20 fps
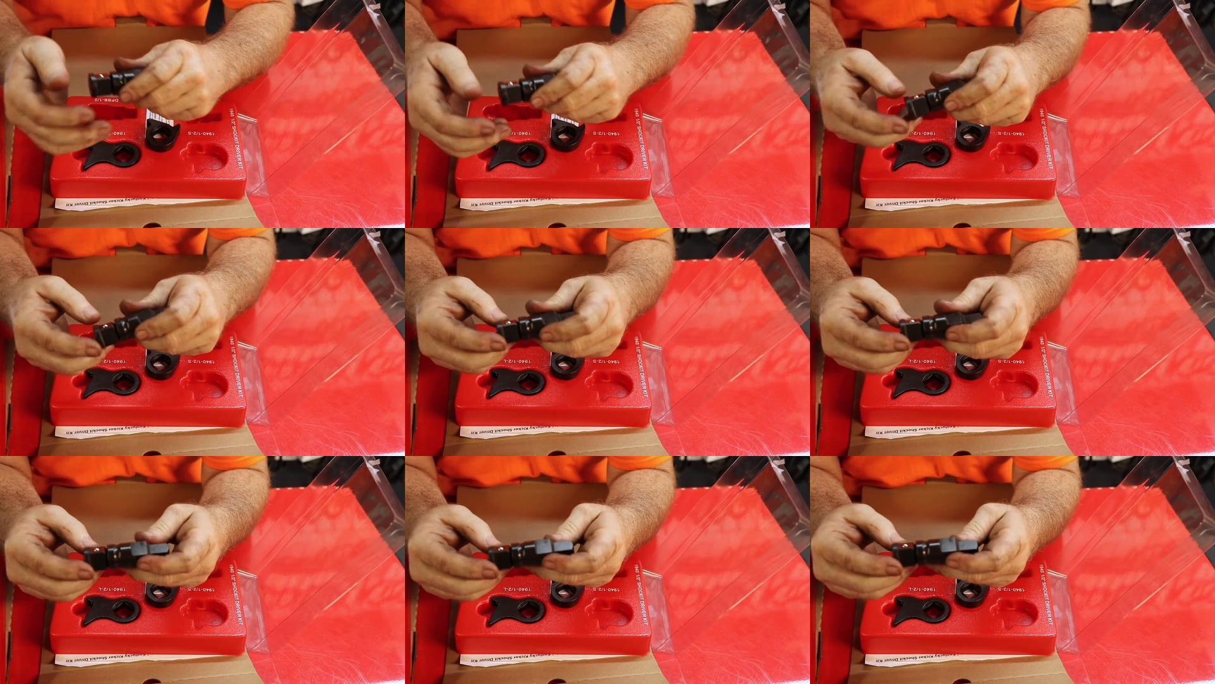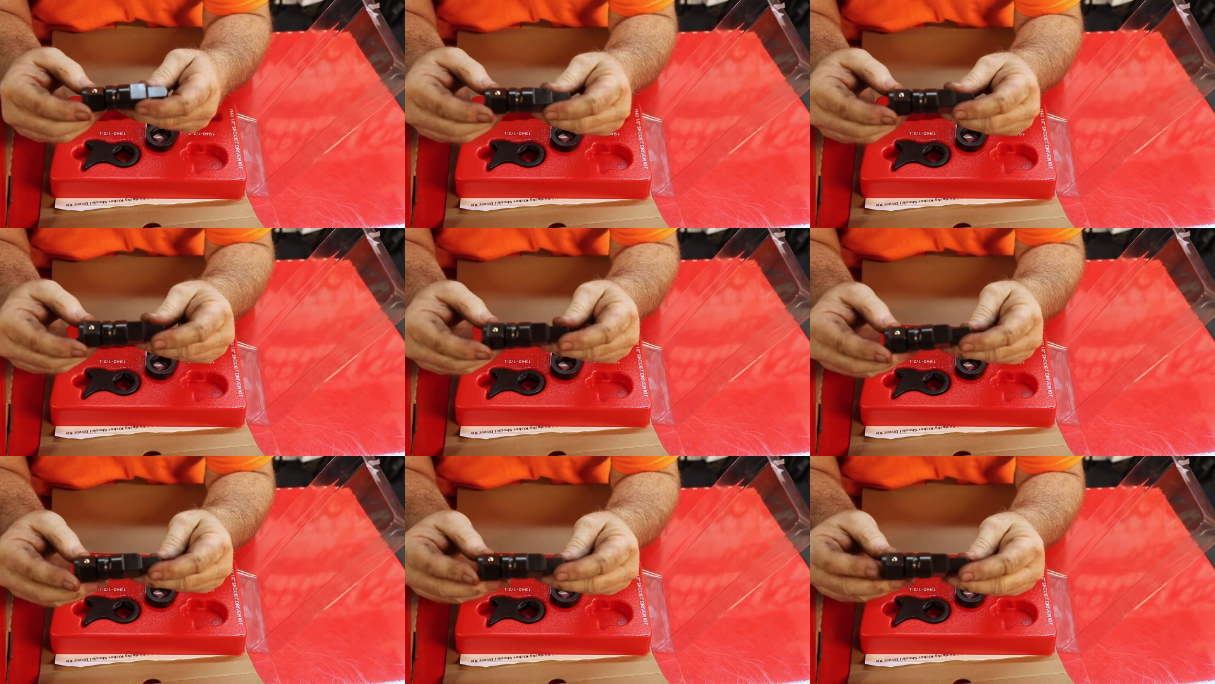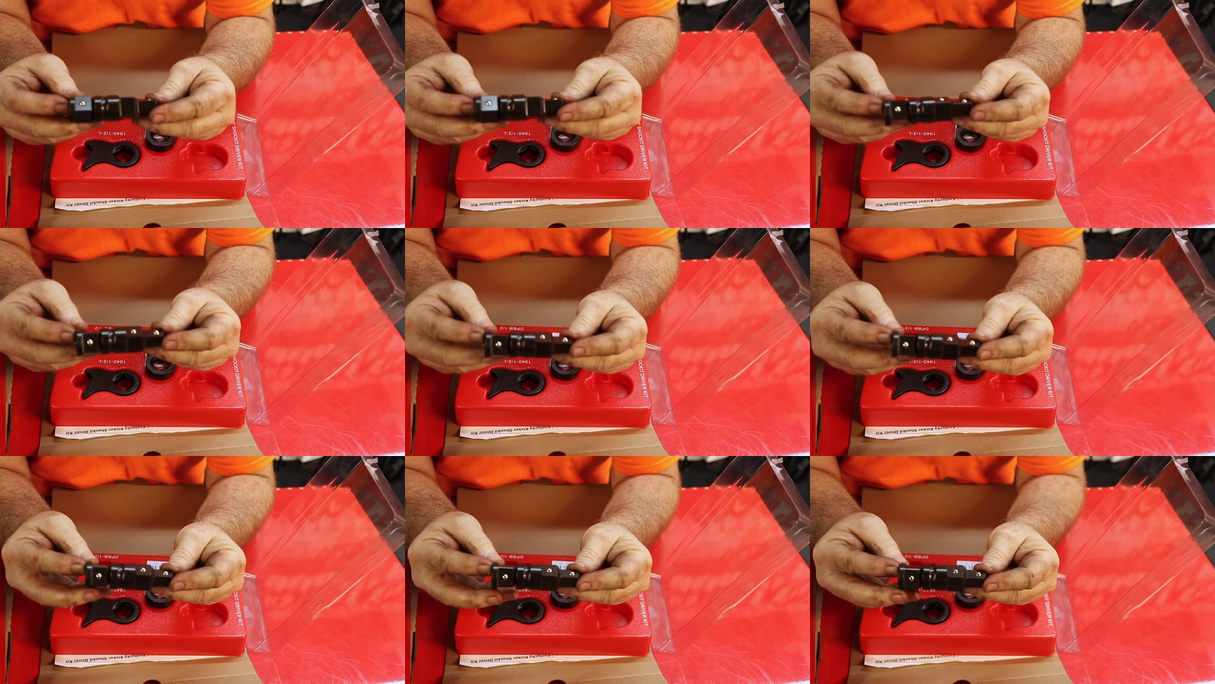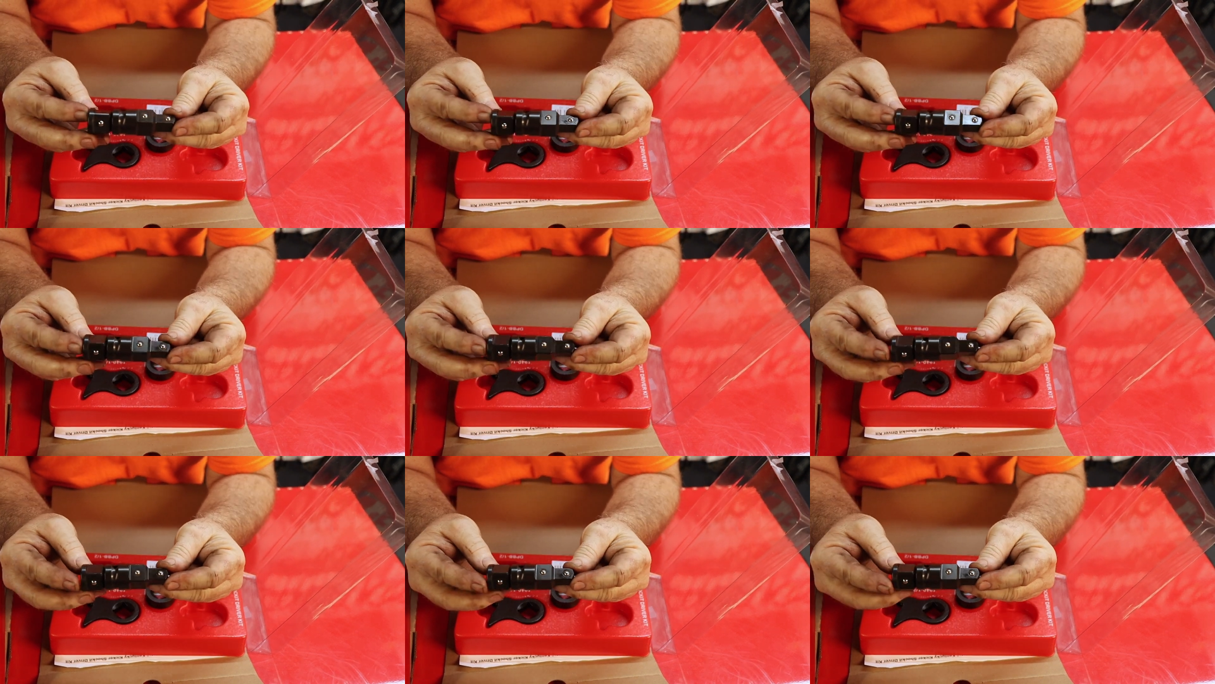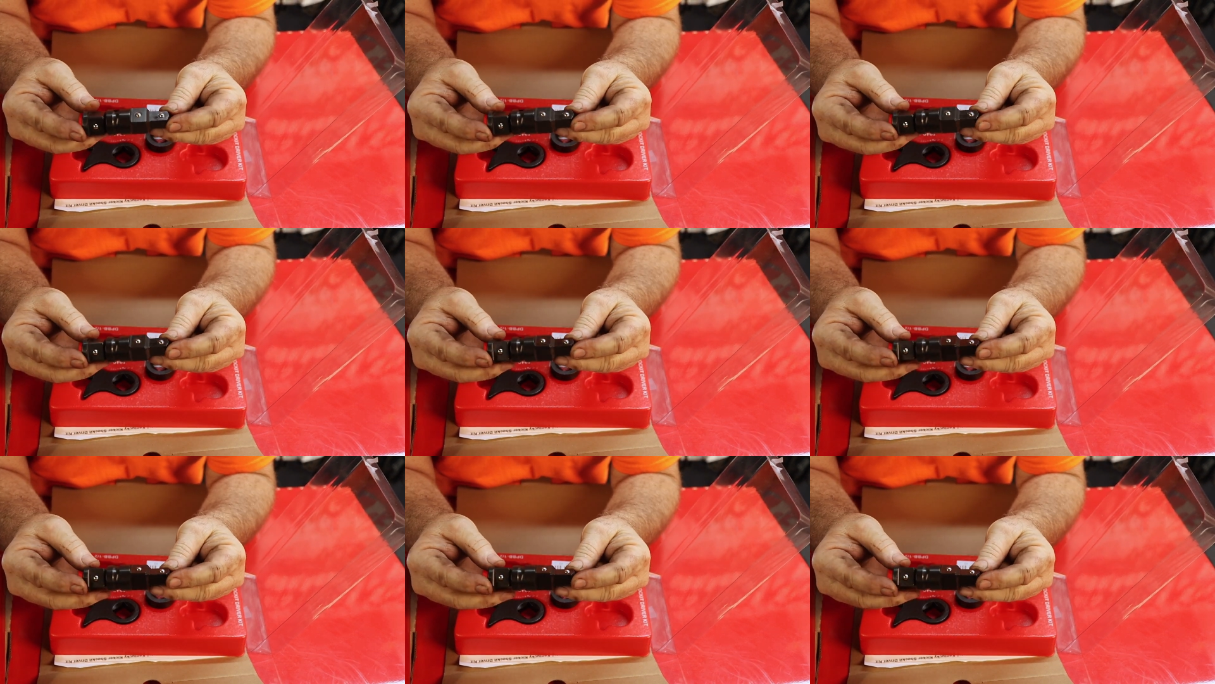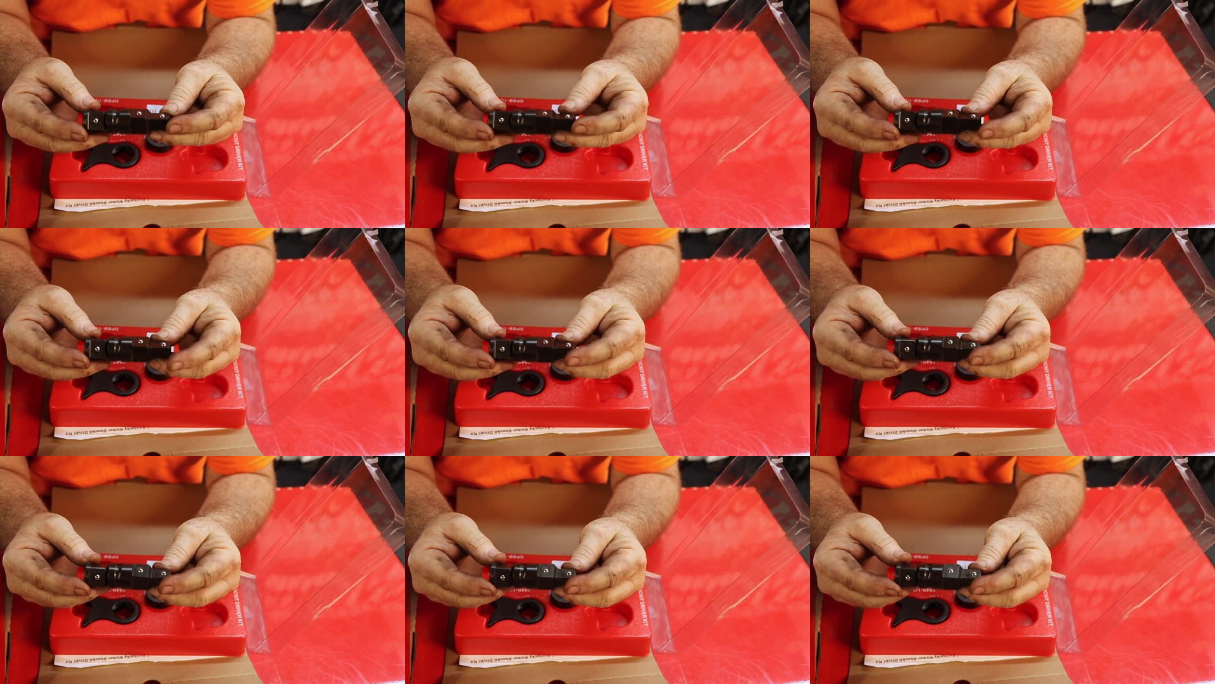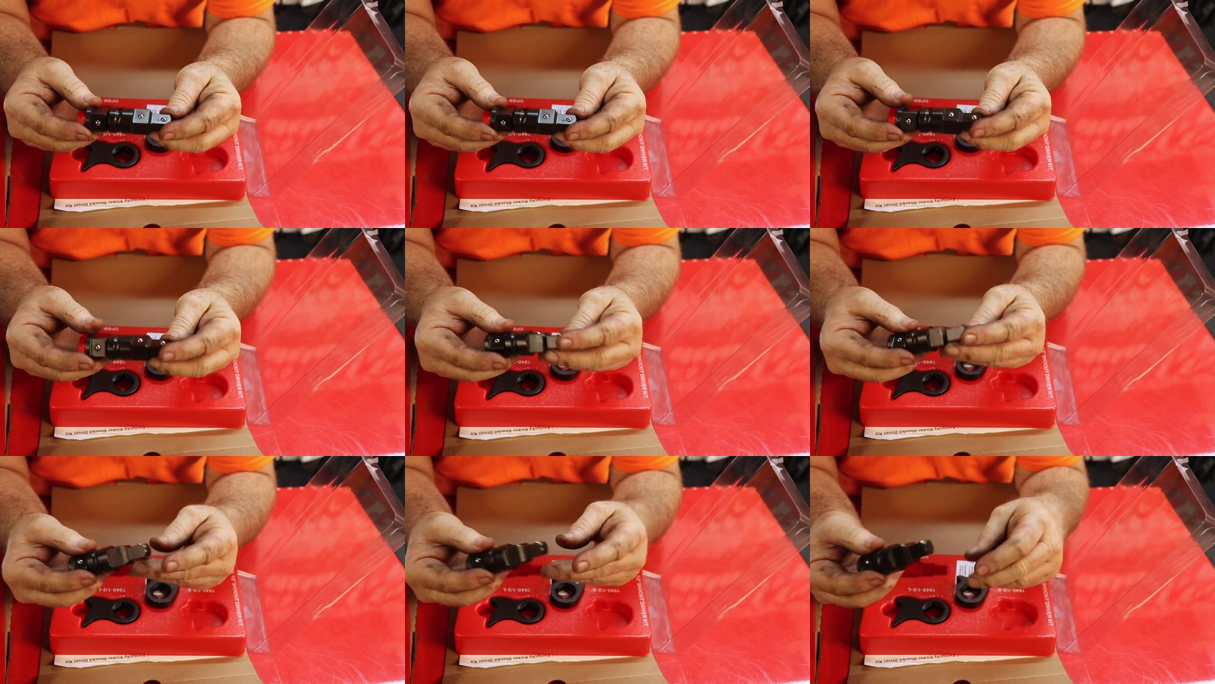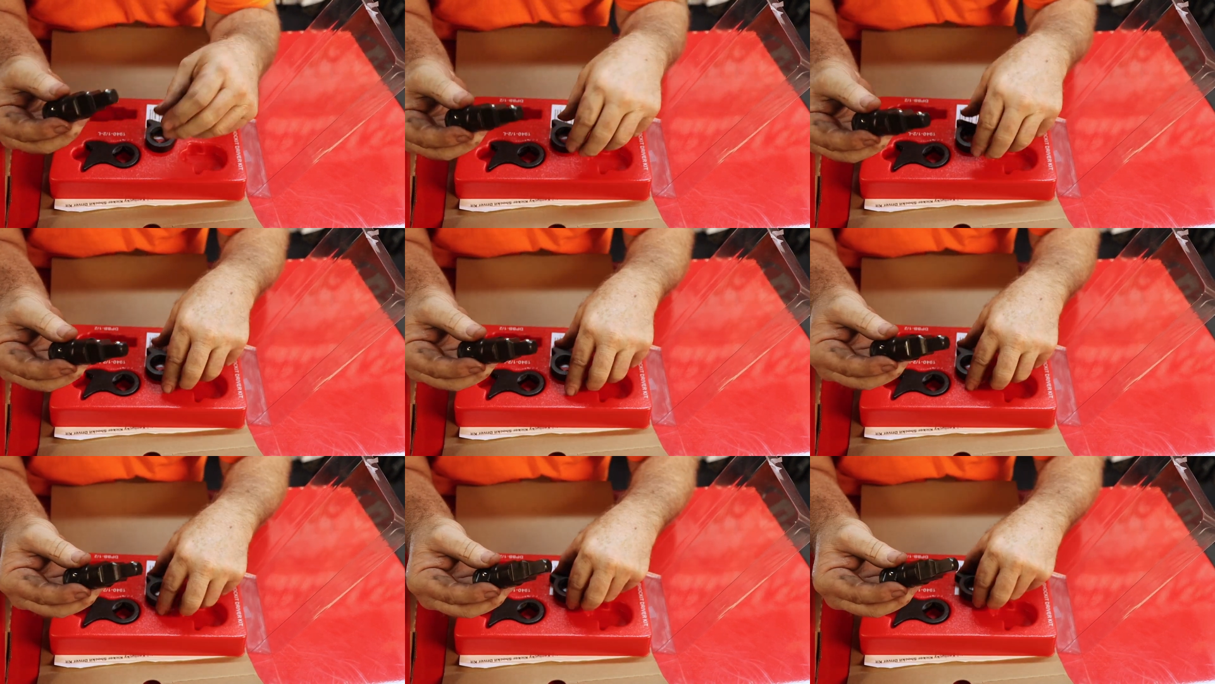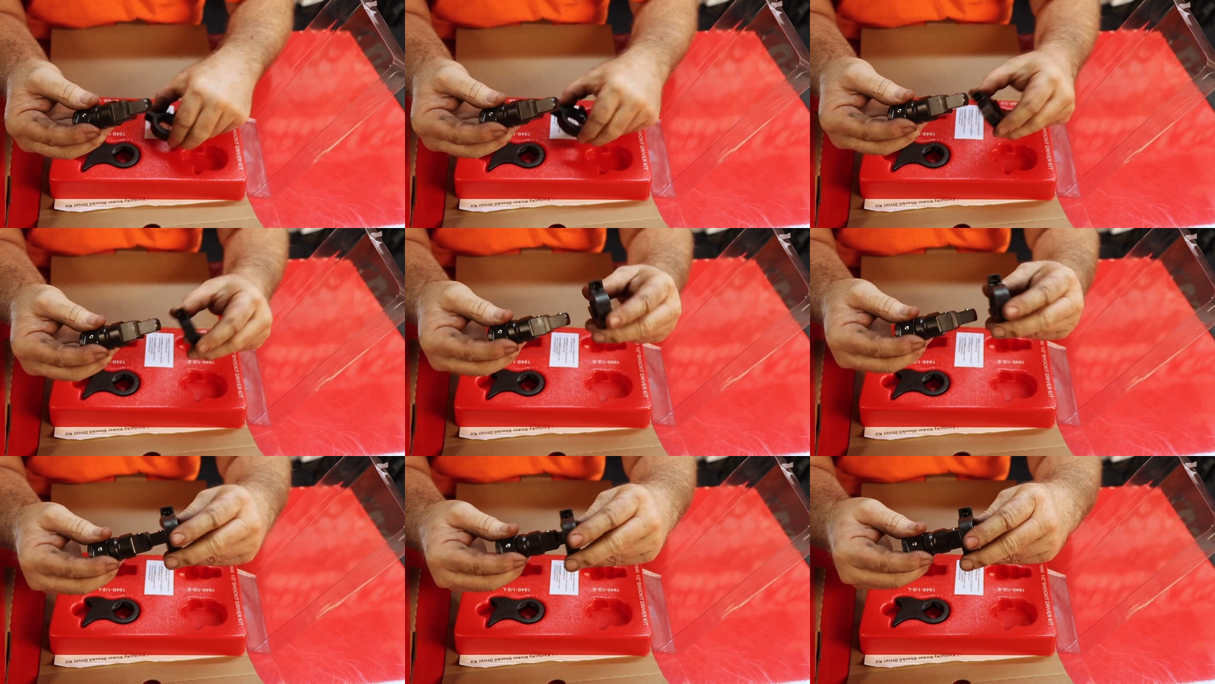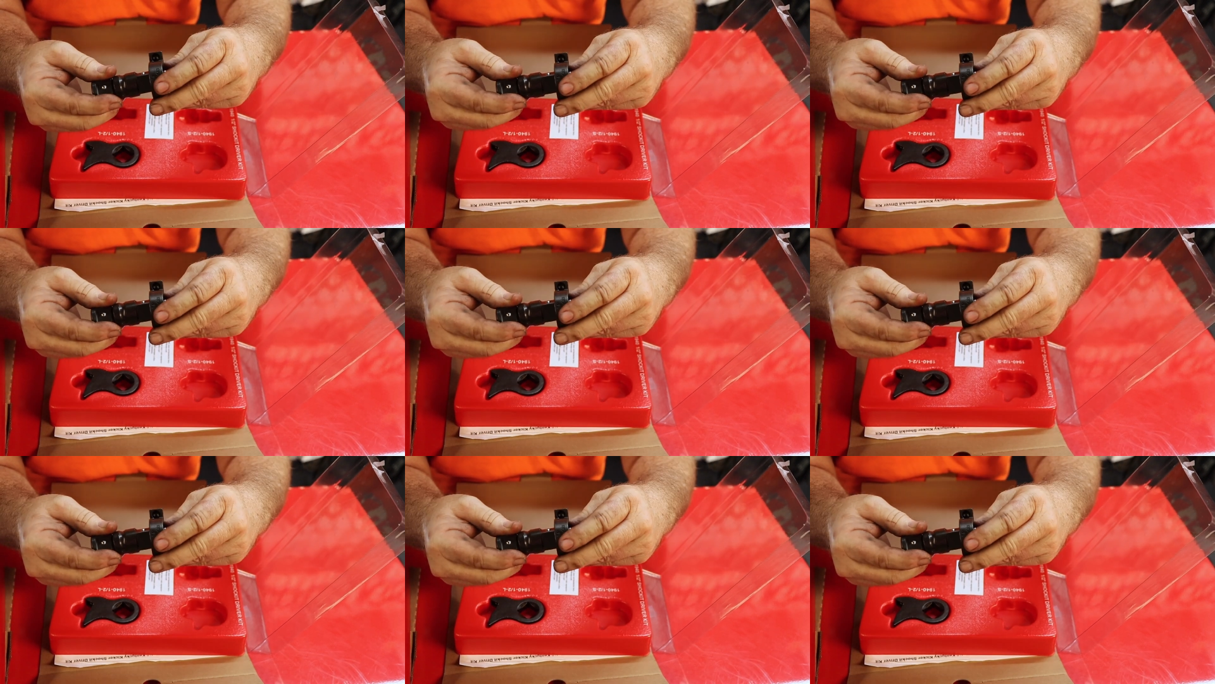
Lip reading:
(no speaker visible)